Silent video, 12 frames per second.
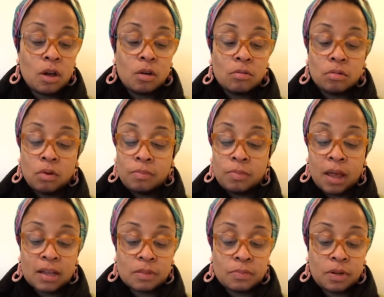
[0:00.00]

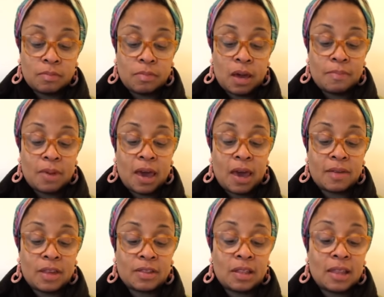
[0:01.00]
roadblocks put in my path
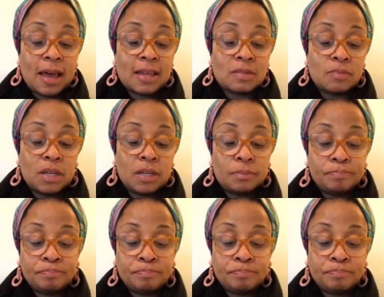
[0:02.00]
at the last minute